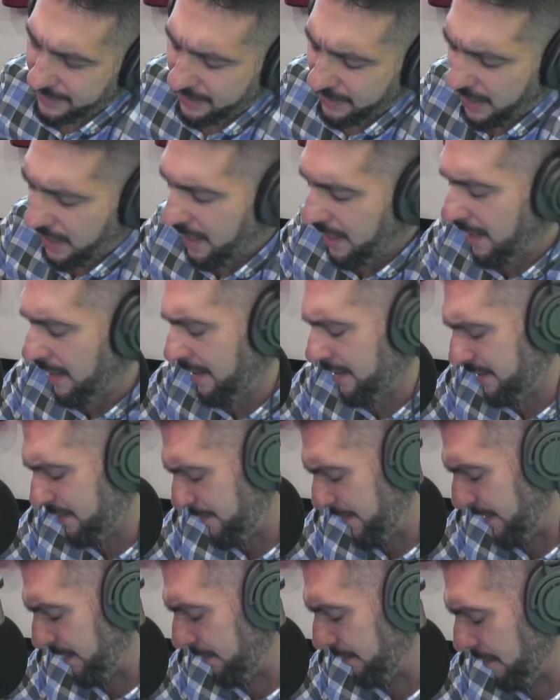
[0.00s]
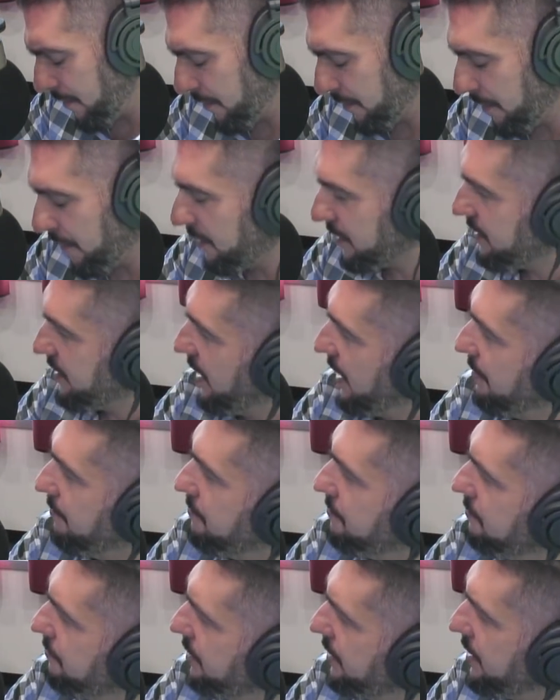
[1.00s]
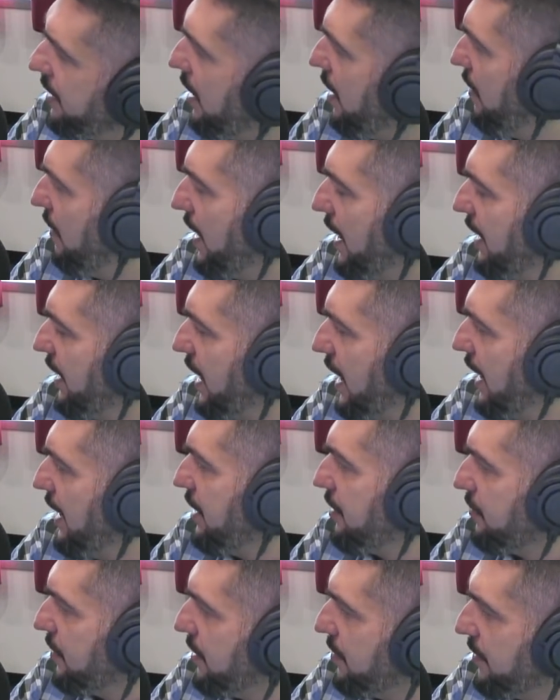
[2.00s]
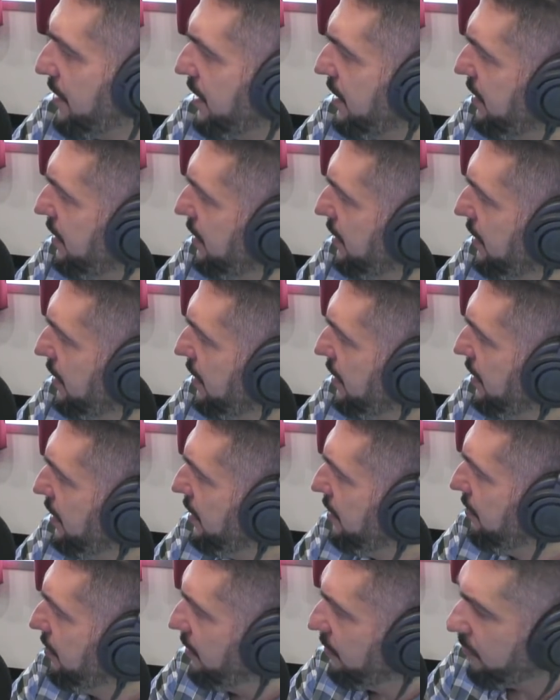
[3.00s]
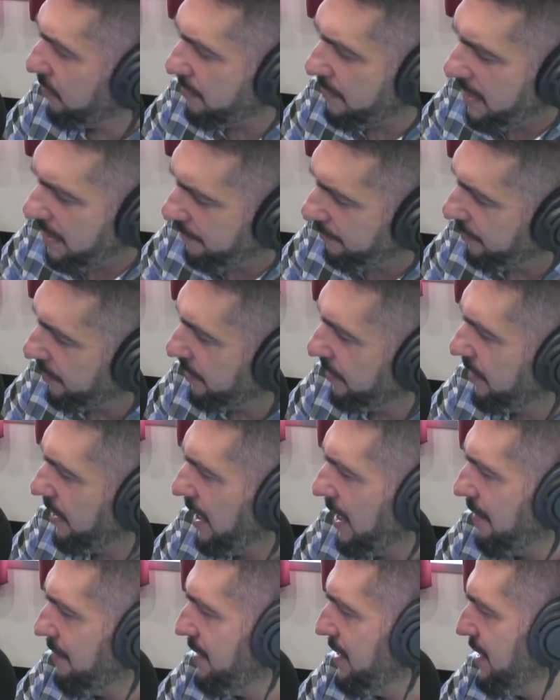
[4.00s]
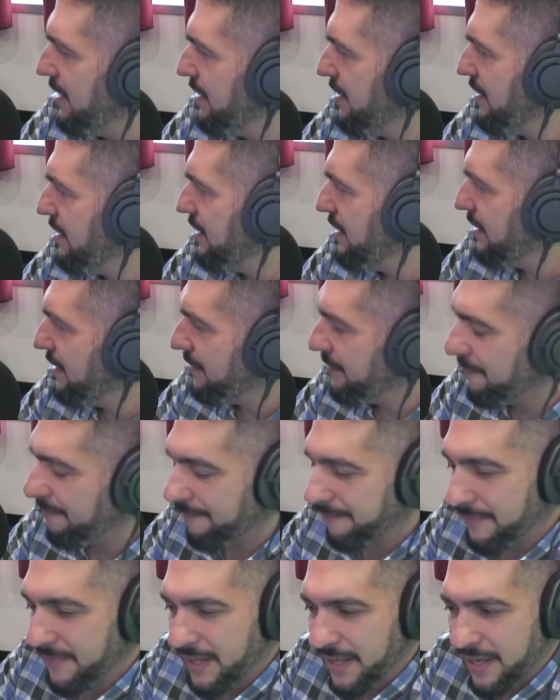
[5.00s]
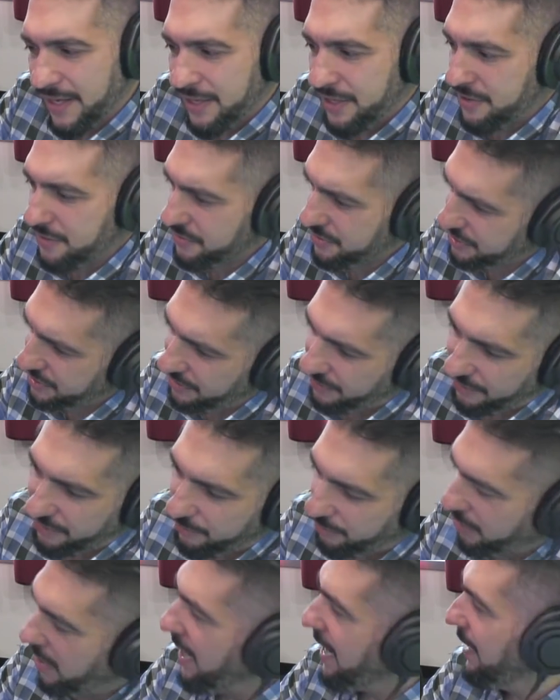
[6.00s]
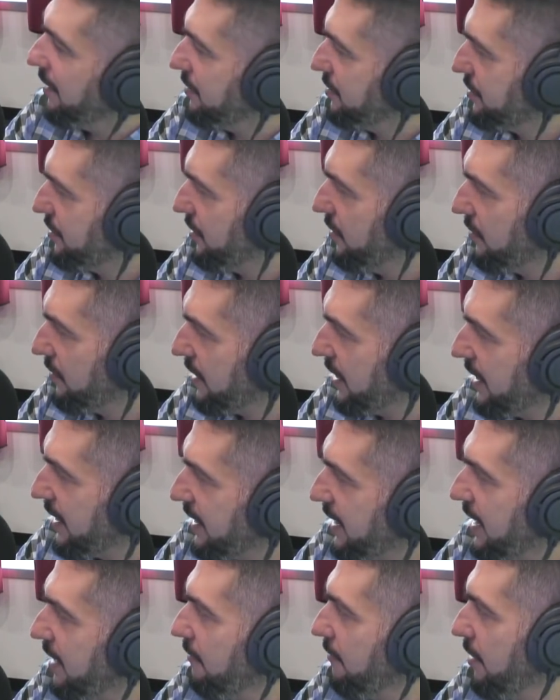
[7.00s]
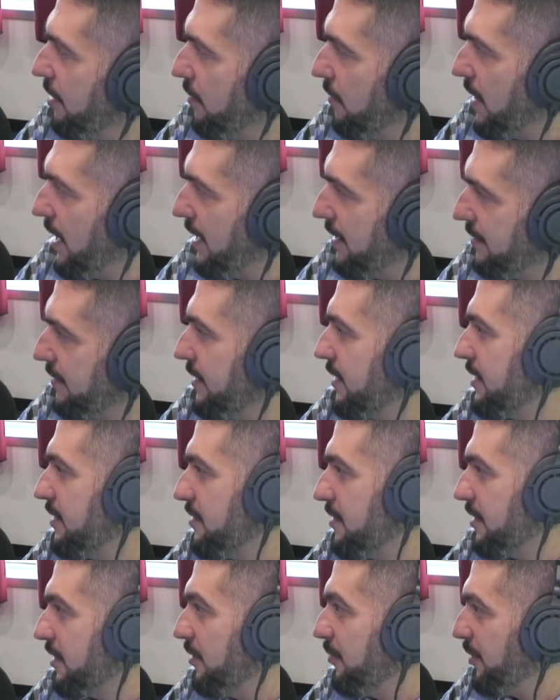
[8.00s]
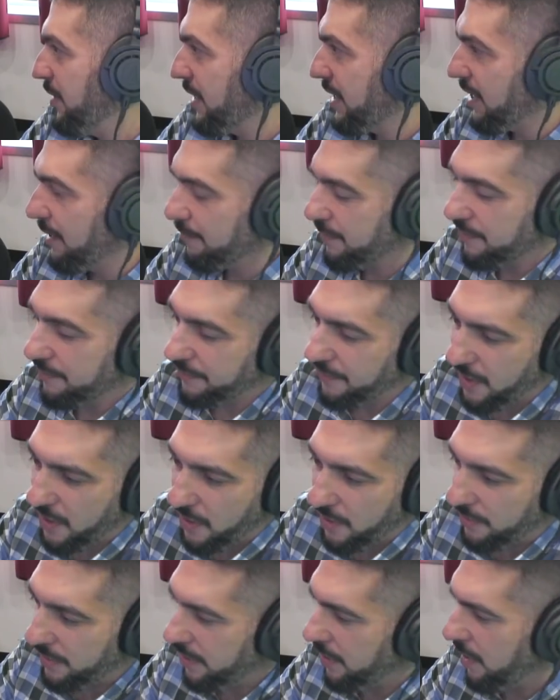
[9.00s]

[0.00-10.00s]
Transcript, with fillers: Browns? Oh, it's been a long, long time. But no, I agree with it. But remember, I mean, you're still the Browns, so don't get carried away thinking you're going to pick up the phone and,